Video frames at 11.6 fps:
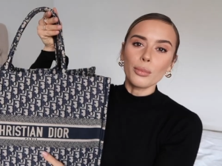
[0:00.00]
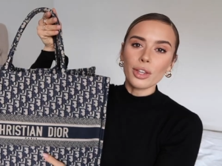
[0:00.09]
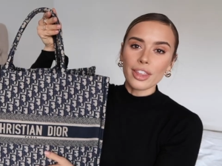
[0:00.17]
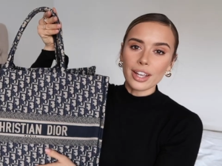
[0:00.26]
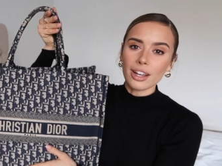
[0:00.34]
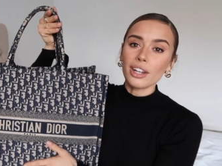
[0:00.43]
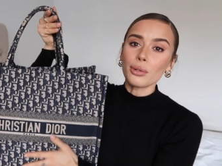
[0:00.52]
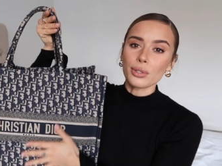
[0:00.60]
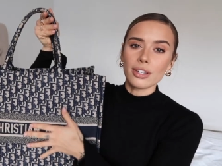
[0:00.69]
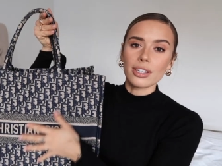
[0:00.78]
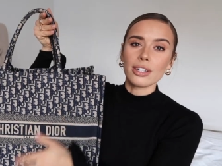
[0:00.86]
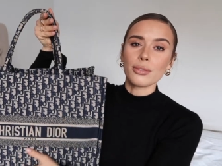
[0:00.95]
And one thing I
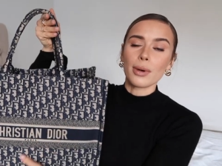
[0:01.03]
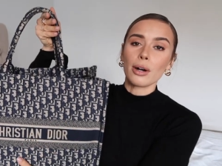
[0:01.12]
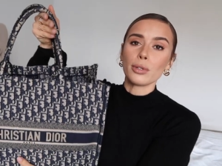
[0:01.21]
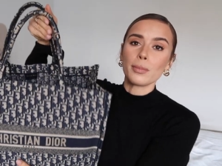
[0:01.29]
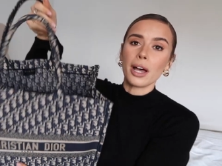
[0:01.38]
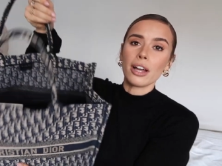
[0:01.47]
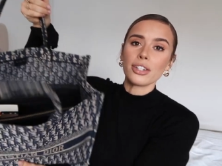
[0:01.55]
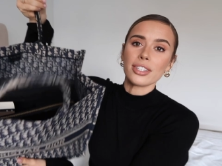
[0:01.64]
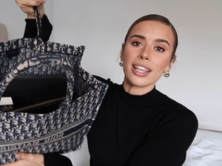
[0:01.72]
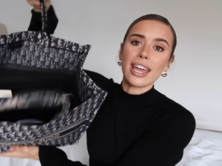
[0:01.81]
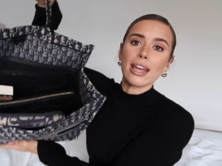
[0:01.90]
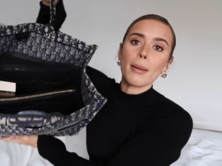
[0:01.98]
also did as well was
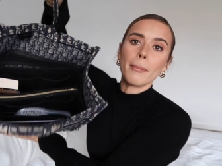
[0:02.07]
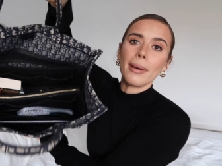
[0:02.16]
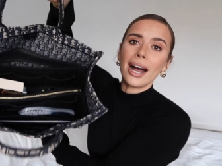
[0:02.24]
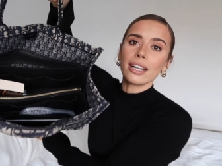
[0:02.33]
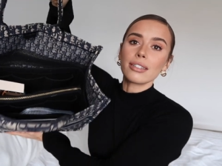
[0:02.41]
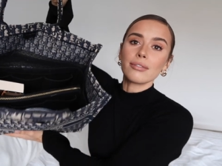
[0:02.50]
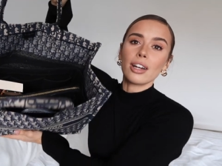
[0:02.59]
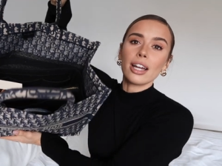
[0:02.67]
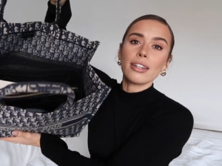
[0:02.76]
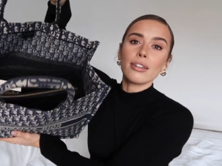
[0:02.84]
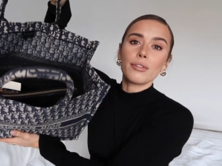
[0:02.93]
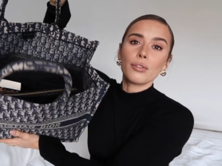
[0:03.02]
purchase a bag
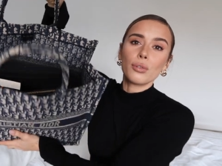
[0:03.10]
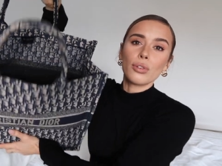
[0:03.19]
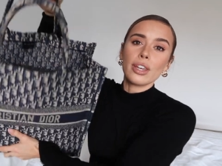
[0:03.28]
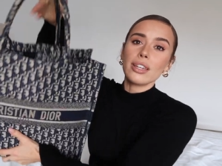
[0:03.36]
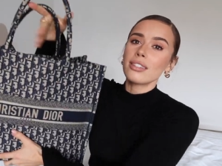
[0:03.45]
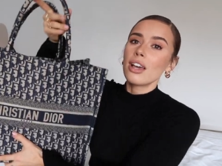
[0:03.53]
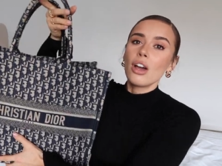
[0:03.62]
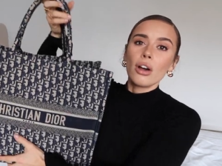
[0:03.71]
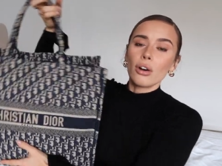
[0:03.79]
divider for this.